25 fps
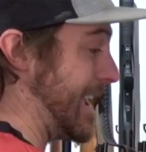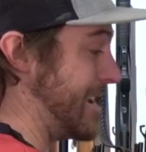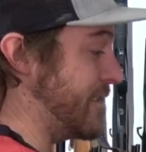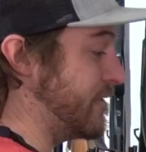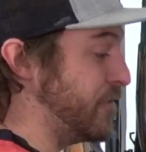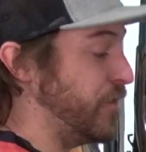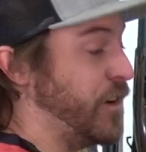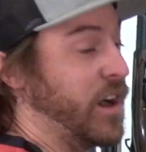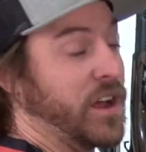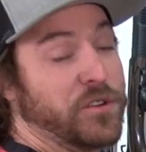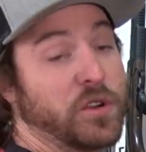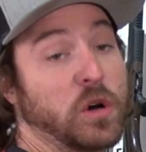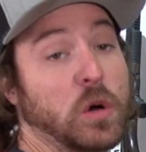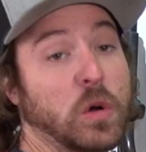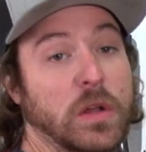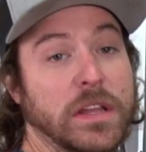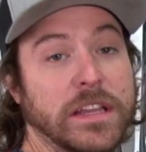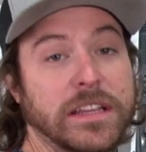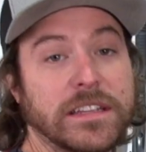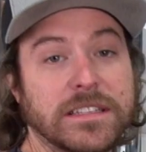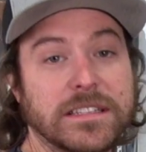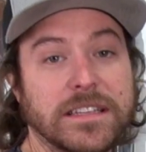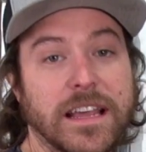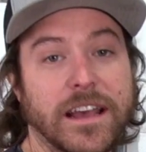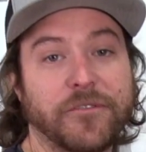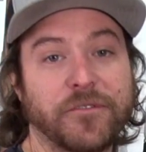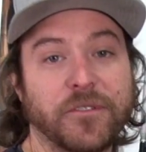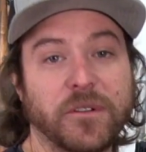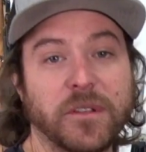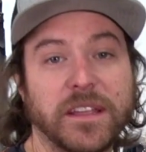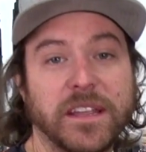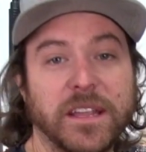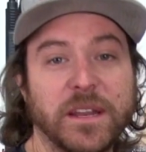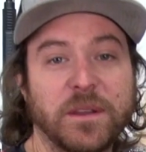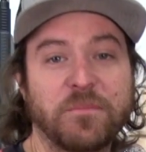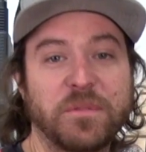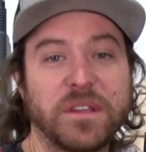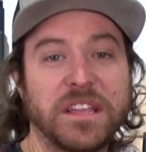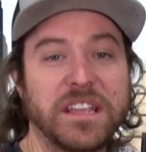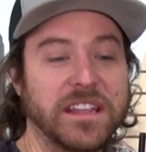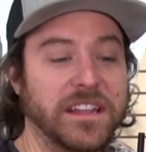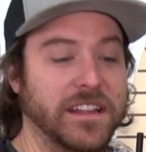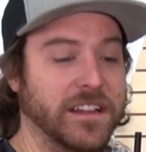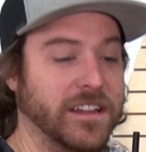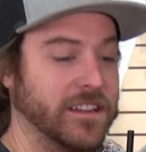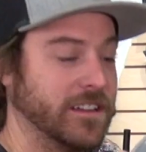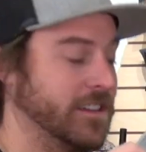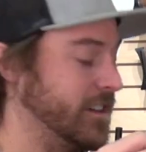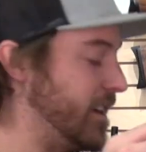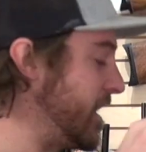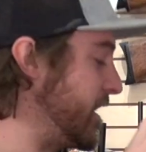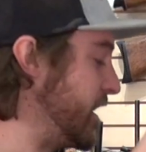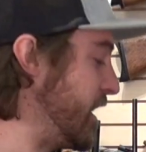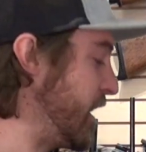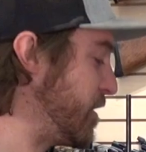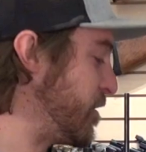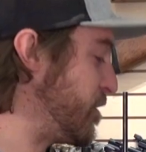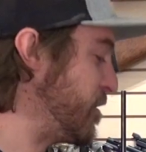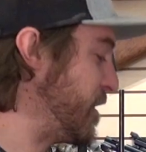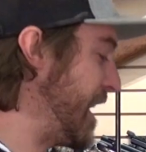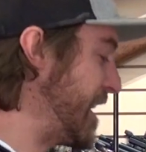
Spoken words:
a funnel is definitely gonna be another